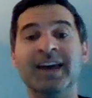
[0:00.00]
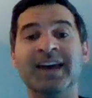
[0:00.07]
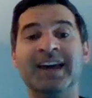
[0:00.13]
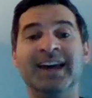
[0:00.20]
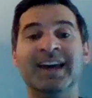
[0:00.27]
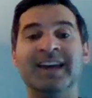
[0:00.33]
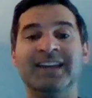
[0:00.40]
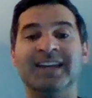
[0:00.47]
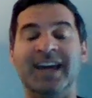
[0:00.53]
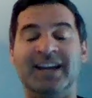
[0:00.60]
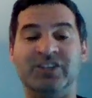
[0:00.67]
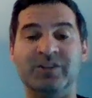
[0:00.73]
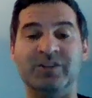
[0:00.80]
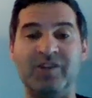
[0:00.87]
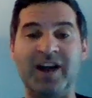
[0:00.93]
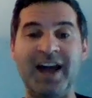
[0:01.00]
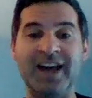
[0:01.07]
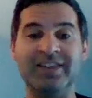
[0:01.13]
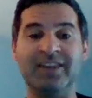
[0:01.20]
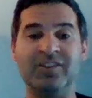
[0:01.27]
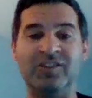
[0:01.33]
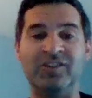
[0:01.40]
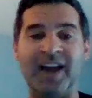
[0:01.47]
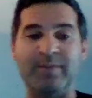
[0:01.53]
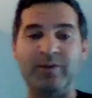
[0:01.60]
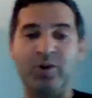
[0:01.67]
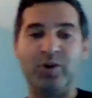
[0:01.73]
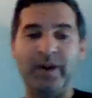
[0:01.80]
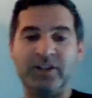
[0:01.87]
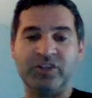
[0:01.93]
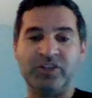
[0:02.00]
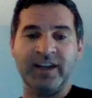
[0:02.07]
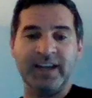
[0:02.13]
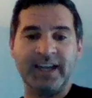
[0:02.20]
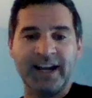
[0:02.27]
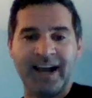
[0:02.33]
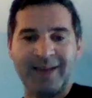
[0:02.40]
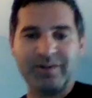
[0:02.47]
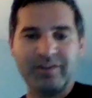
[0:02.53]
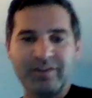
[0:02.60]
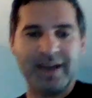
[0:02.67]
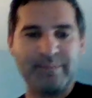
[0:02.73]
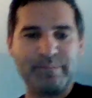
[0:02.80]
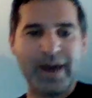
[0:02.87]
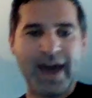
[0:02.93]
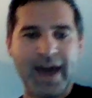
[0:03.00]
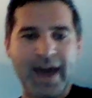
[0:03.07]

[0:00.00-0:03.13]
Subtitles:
Catch your breath, grab a quick drink, and I'll be right back.